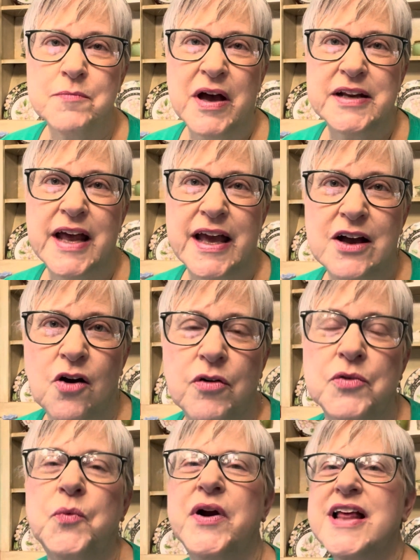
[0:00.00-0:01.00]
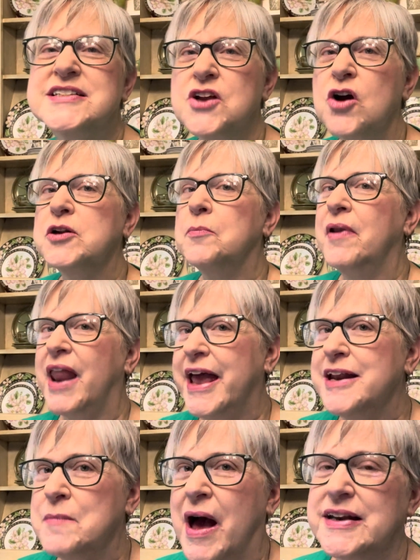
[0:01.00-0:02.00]
my day going. When I start to
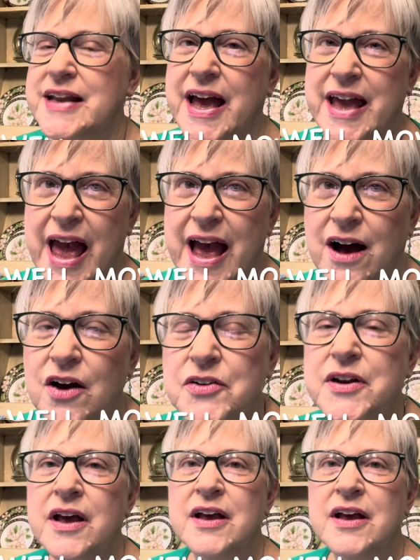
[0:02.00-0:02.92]
plan my day out,